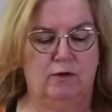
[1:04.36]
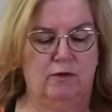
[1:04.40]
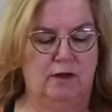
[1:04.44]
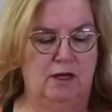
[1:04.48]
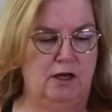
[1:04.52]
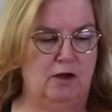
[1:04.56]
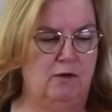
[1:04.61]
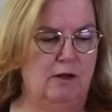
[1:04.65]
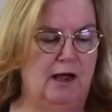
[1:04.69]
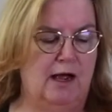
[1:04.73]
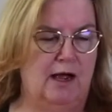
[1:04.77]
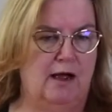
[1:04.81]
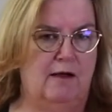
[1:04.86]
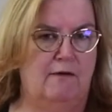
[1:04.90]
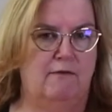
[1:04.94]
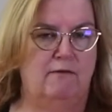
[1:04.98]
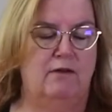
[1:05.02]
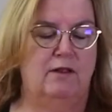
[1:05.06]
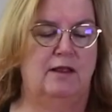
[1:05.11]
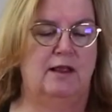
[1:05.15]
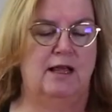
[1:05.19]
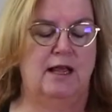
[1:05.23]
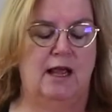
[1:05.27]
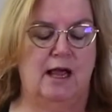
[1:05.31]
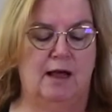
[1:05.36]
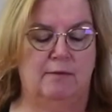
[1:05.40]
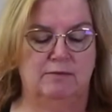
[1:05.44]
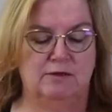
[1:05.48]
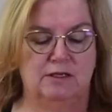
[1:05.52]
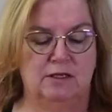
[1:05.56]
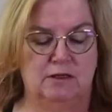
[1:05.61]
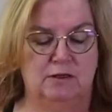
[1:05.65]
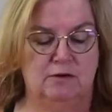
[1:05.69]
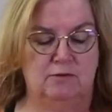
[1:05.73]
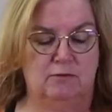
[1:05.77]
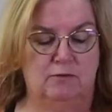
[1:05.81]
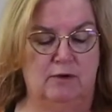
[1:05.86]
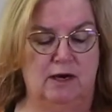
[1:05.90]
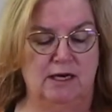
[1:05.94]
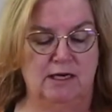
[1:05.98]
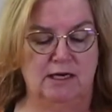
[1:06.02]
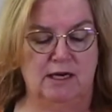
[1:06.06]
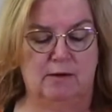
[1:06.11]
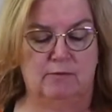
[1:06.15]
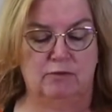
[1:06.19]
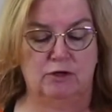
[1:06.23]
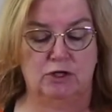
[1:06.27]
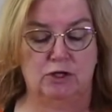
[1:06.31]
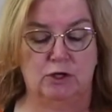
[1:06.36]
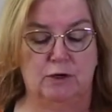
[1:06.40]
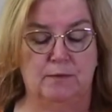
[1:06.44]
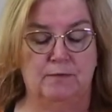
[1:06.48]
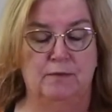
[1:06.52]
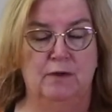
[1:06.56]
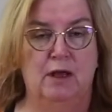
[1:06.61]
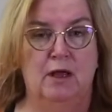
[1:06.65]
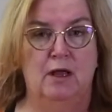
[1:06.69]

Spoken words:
that you have the absolute right temperature.